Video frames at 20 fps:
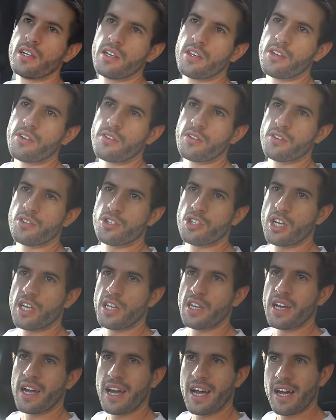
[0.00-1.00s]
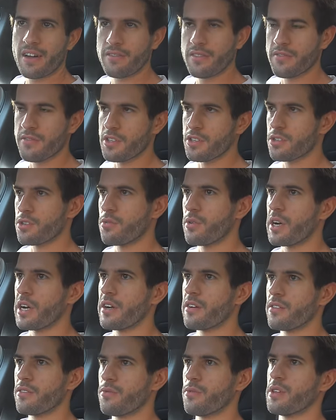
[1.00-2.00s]
you can shade half of the
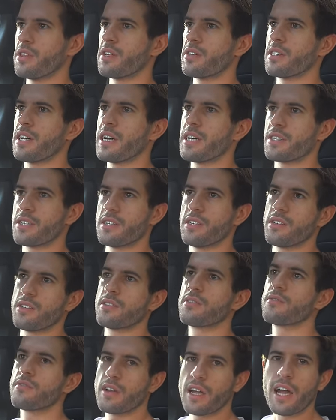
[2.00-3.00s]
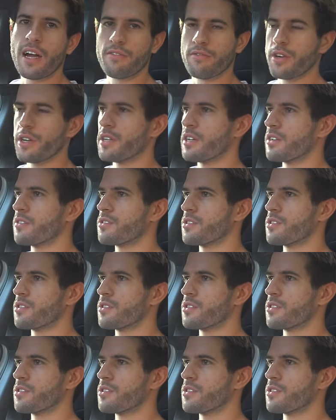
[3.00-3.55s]
square when the task is halfway done.